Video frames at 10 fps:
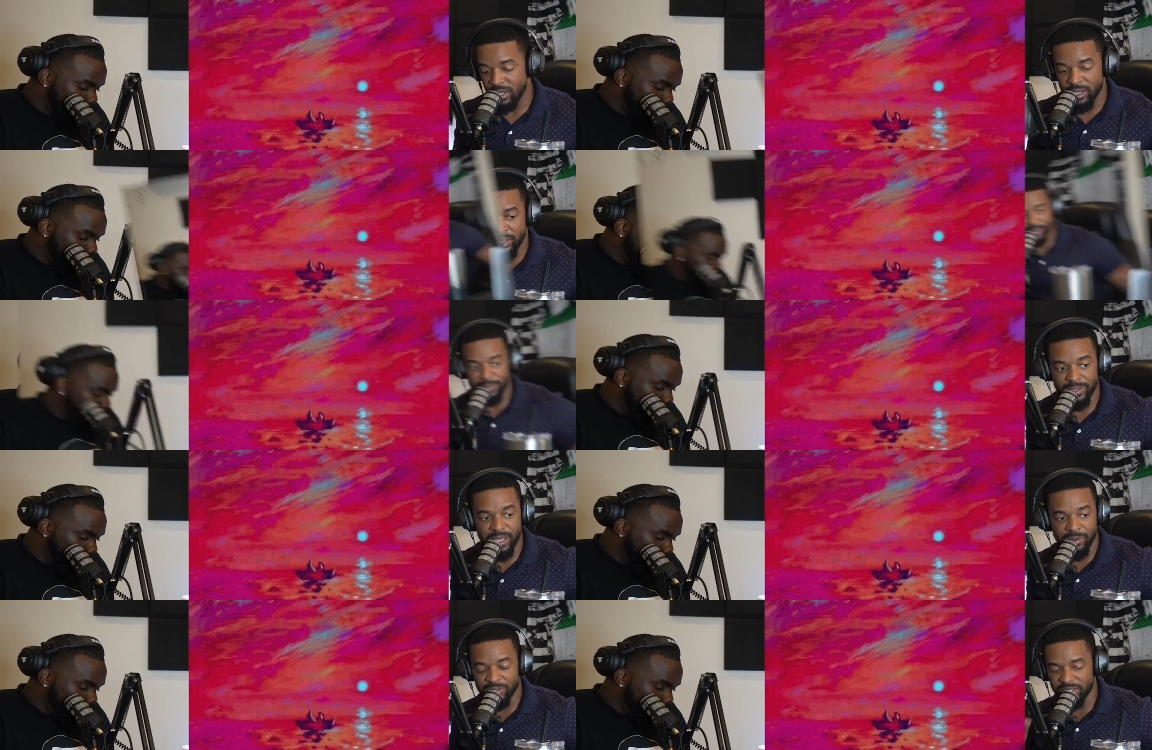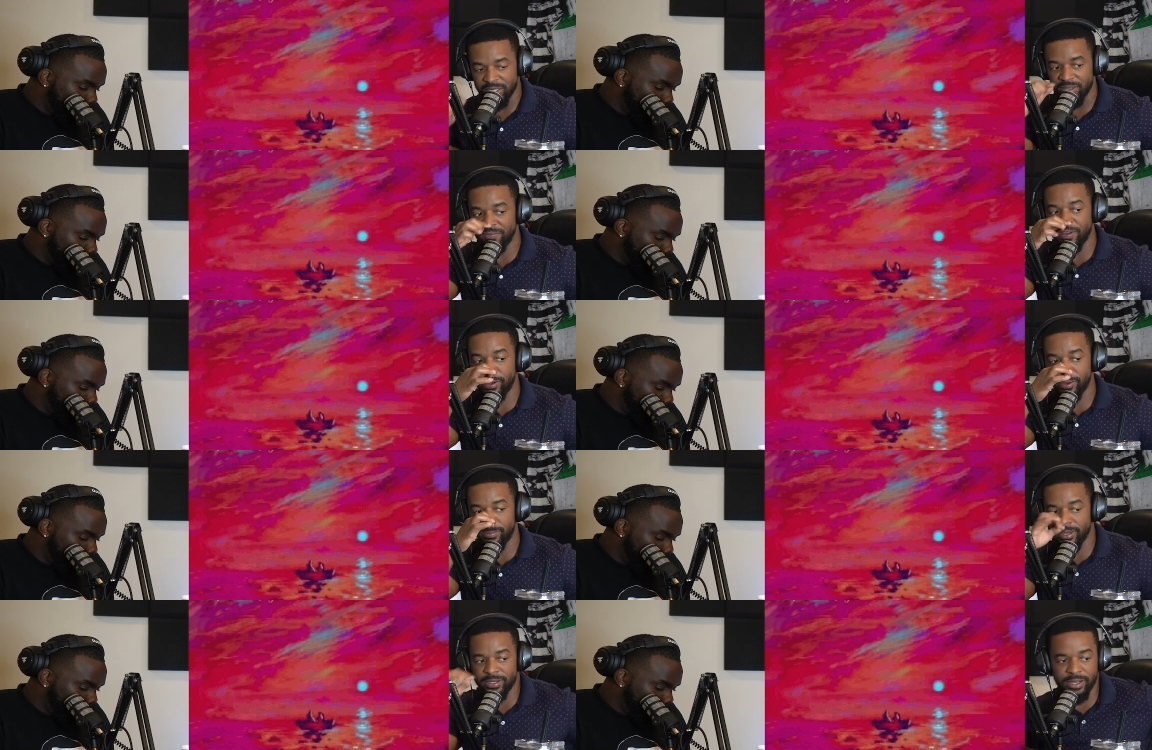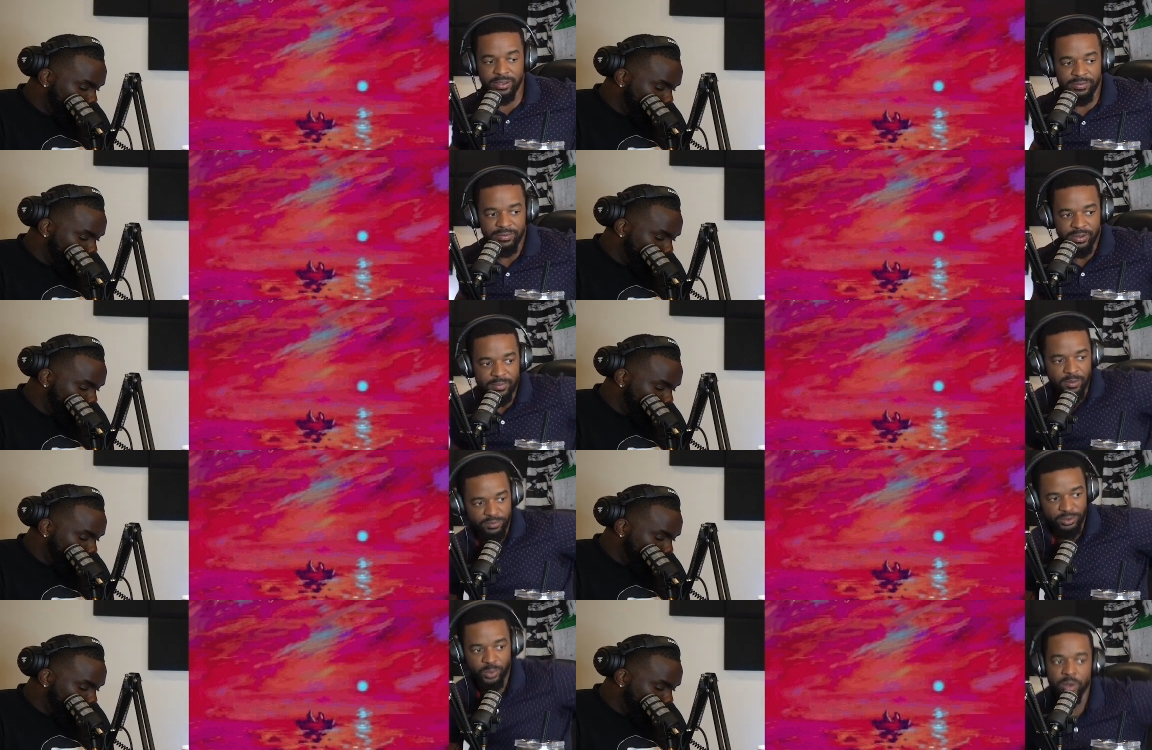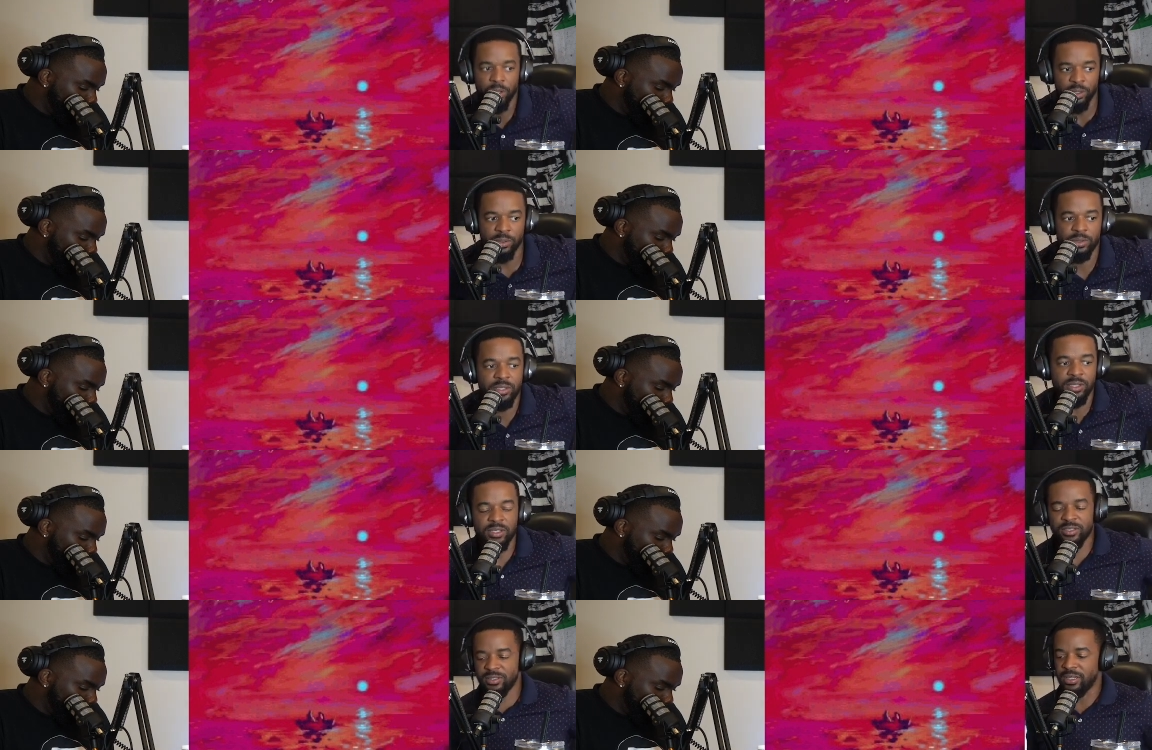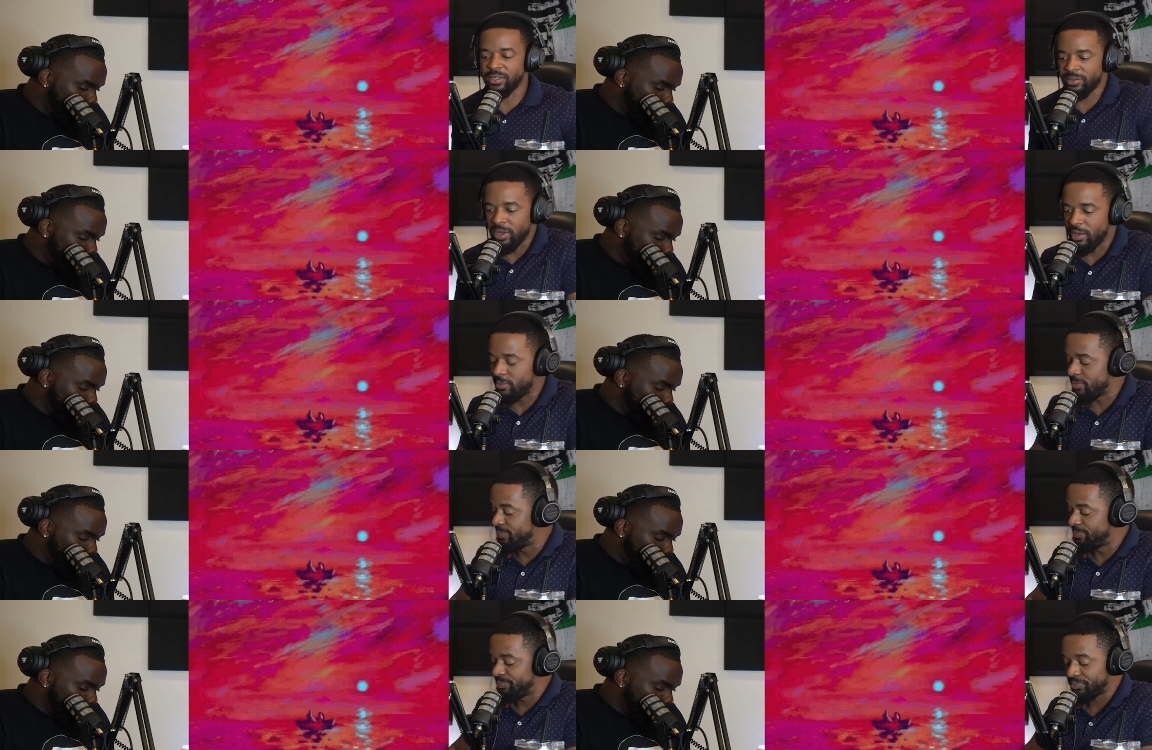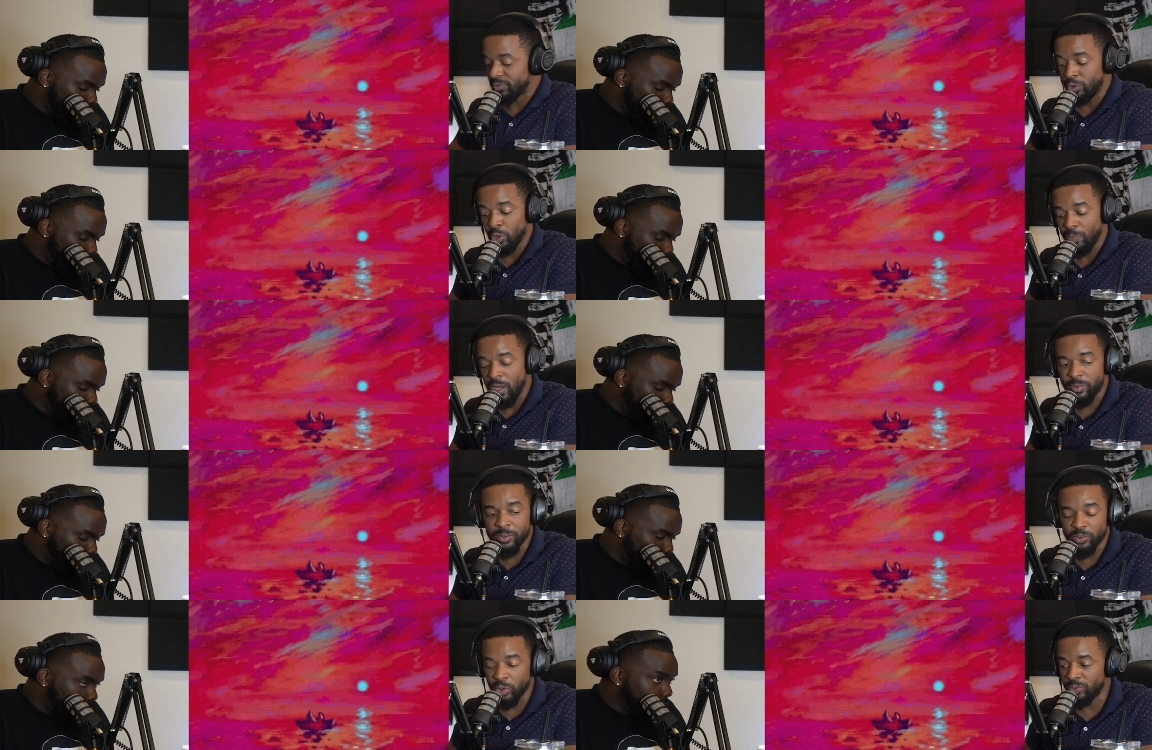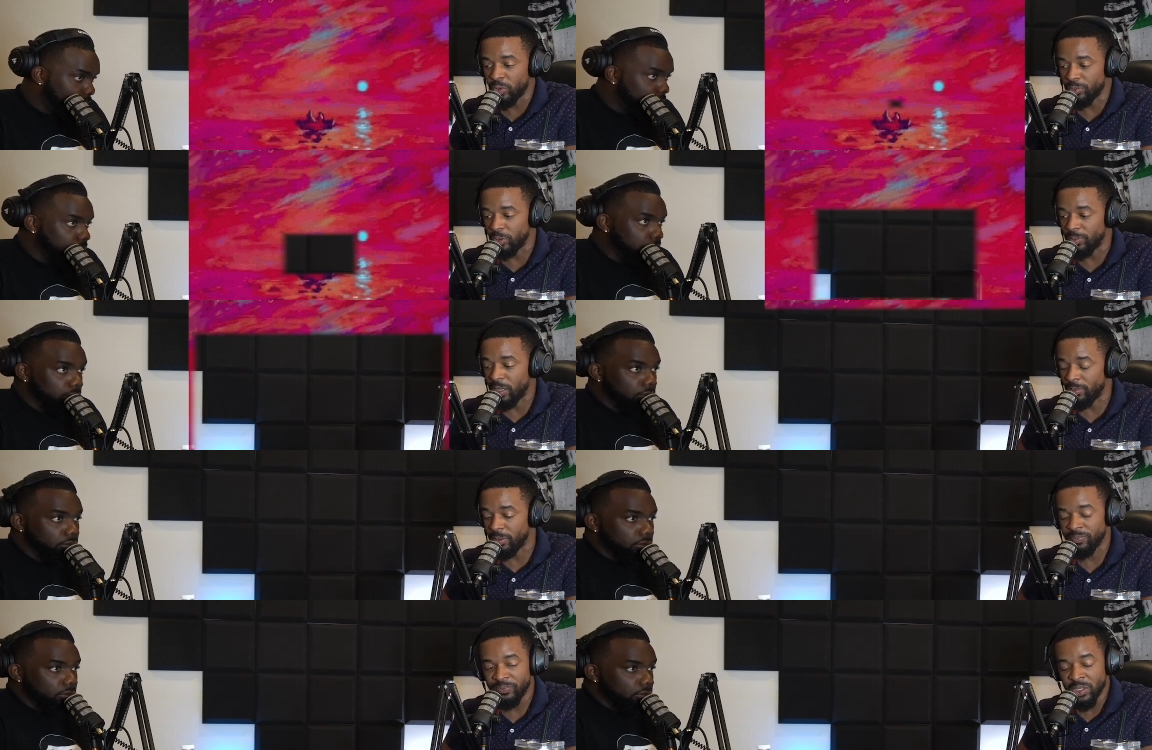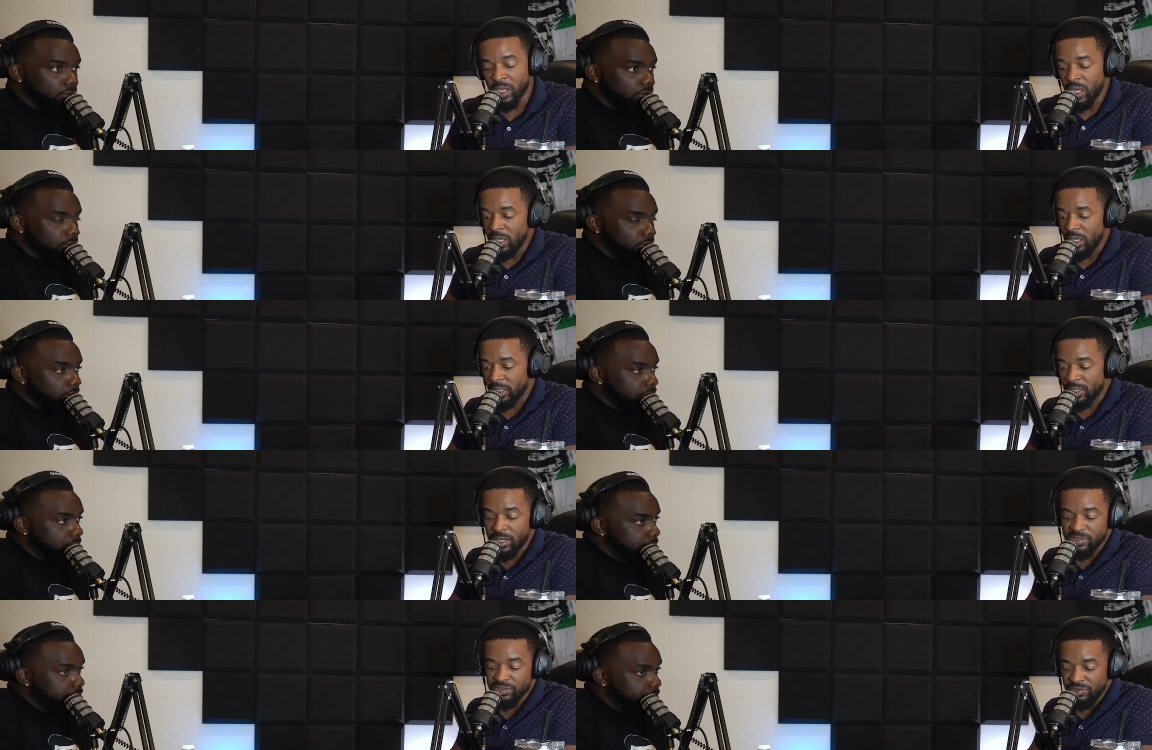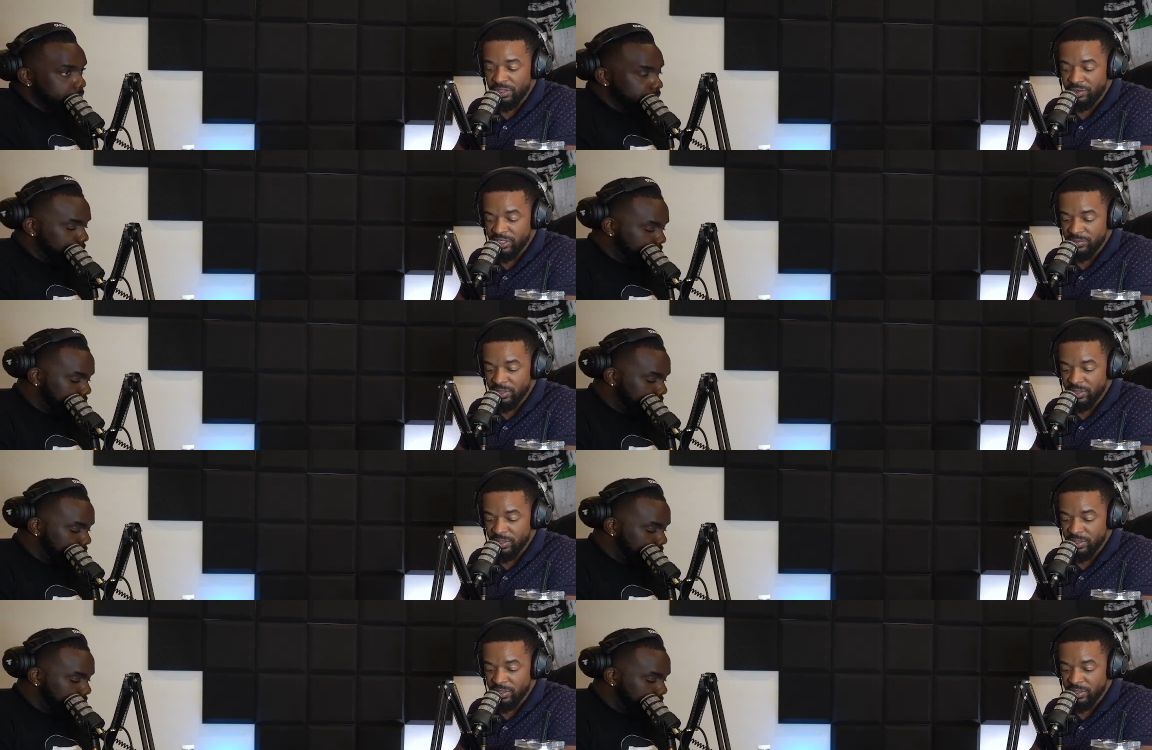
Speaker 1: Yeah, man, that was In the Fire by Dave um, off the We're Alone in This Together album. Dope album, dope, dope, dope album. Again, I wasn't really crazy about the